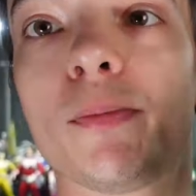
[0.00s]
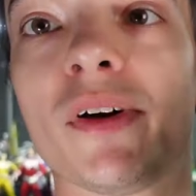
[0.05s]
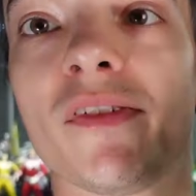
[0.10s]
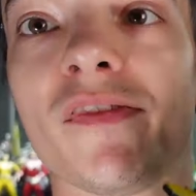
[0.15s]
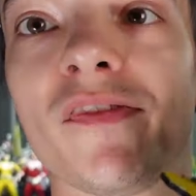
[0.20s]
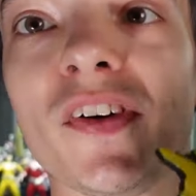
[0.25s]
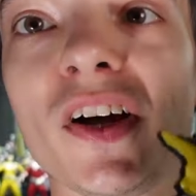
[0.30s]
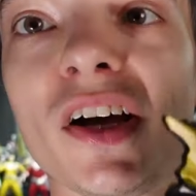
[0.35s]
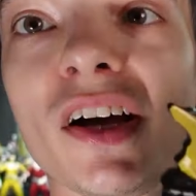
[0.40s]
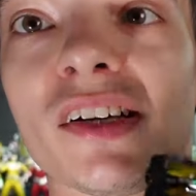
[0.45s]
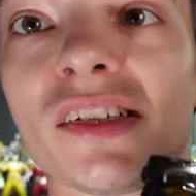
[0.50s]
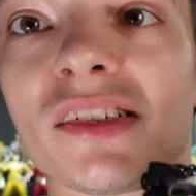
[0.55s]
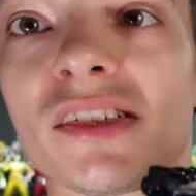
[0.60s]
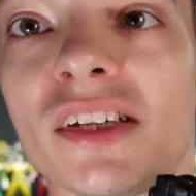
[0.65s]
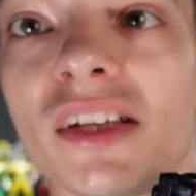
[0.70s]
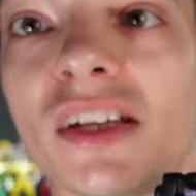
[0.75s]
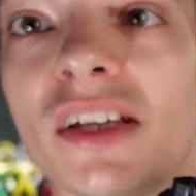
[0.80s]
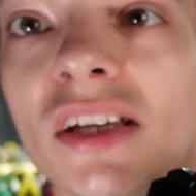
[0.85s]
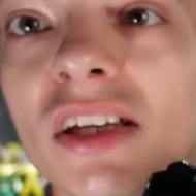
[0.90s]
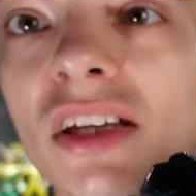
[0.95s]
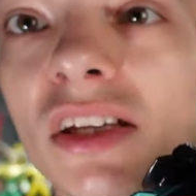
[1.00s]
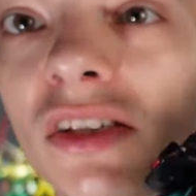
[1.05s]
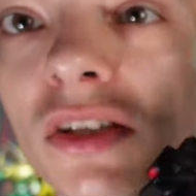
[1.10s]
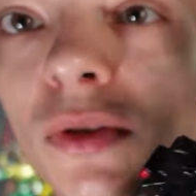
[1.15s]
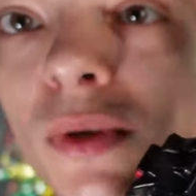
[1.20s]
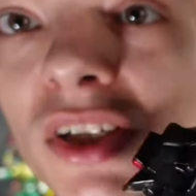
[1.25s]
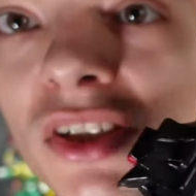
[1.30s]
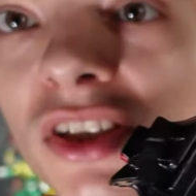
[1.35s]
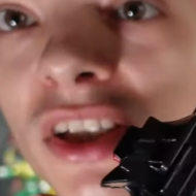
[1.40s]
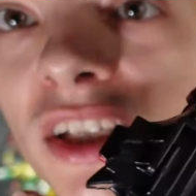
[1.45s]
But first, you
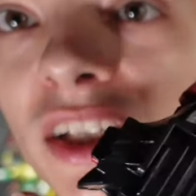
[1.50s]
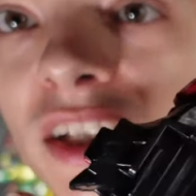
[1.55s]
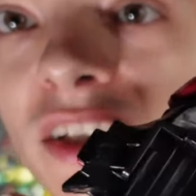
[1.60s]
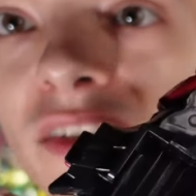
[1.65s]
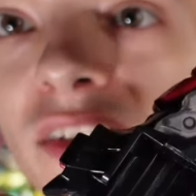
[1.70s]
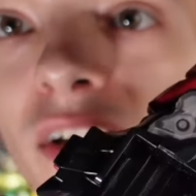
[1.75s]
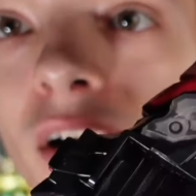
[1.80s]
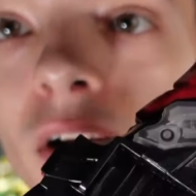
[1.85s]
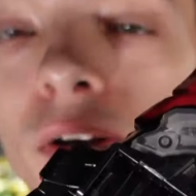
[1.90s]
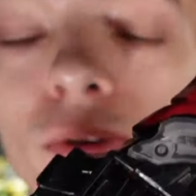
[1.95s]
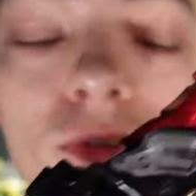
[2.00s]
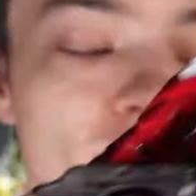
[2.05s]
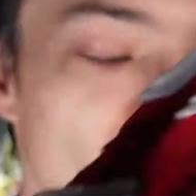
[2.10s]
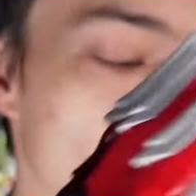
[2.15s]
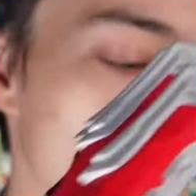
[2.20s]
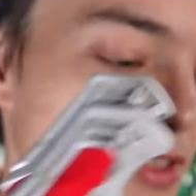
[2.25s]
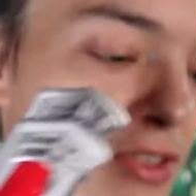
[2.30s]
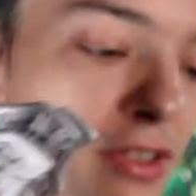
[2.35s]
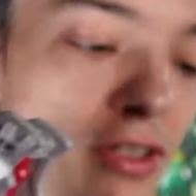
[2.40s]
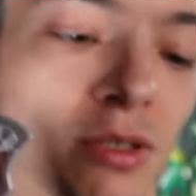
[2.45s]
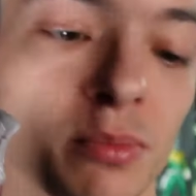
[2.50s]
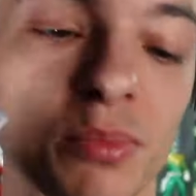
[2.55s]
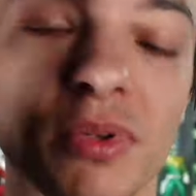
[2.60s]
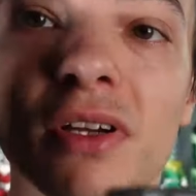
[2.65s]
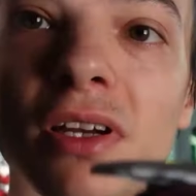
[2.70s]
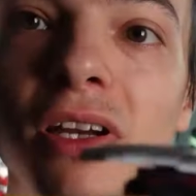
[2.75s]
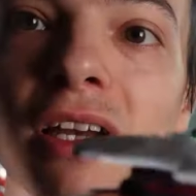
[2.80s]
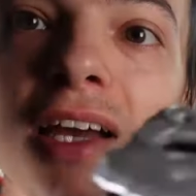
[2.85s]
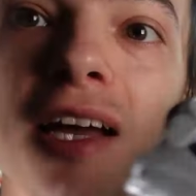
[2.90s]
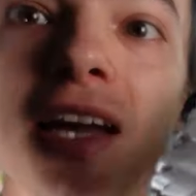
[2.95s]
do actually need to close this up
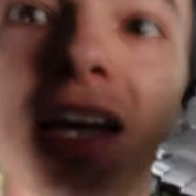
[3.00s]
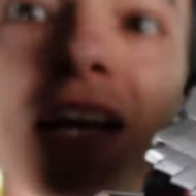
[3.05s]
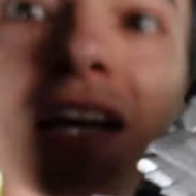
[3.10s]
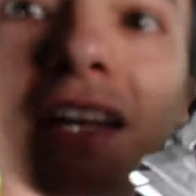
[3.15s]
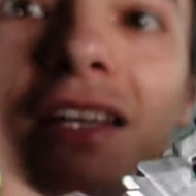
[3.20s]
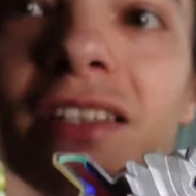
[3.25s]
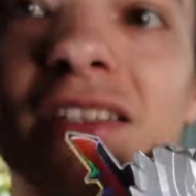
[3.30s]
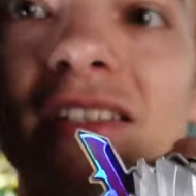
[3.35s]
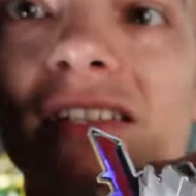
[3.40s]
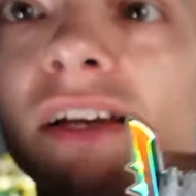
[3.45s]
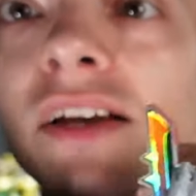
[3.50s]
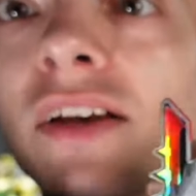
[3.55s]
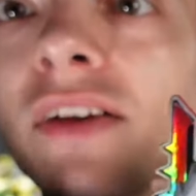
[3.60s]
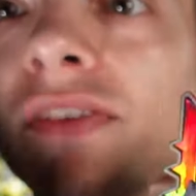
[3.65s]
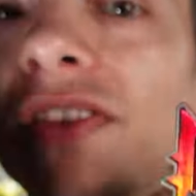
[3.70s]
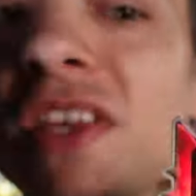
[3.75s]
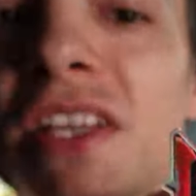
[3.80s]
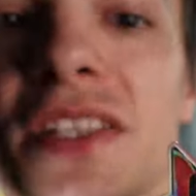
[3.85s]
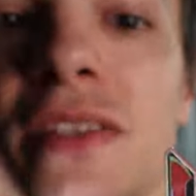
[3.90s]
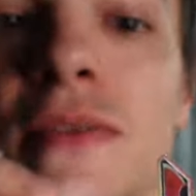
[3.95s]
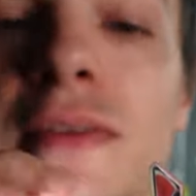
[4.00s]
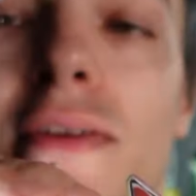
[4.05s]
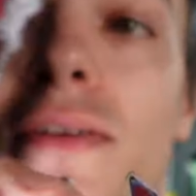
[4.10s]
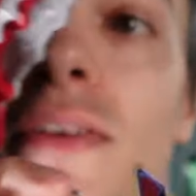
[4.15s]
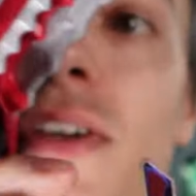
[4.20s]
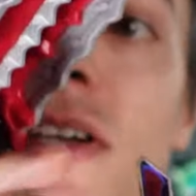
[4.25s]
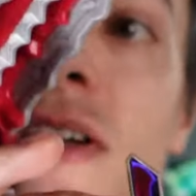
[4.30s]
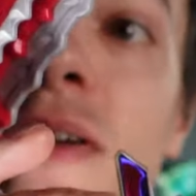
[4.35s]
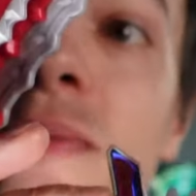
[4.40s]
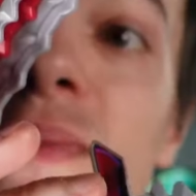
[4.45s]
and this
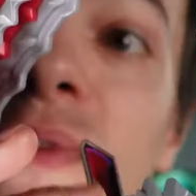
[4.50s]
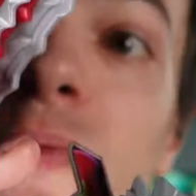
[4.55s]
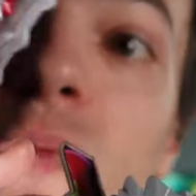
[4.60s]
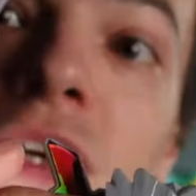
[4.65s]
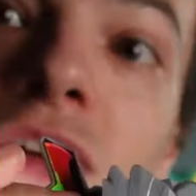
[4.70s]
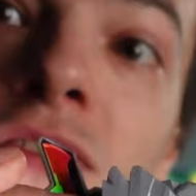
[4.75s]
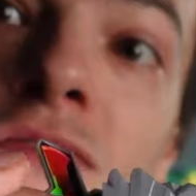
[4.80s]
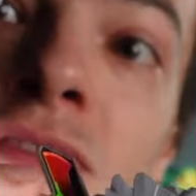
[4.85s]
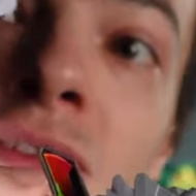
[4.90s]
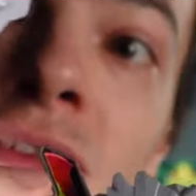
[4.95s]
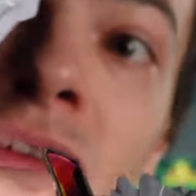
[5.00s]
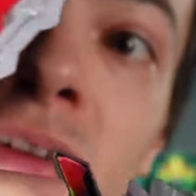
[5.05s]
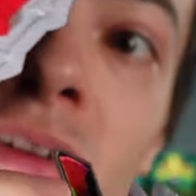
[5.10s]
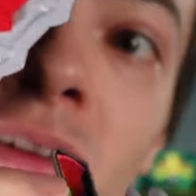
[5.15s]
that comes with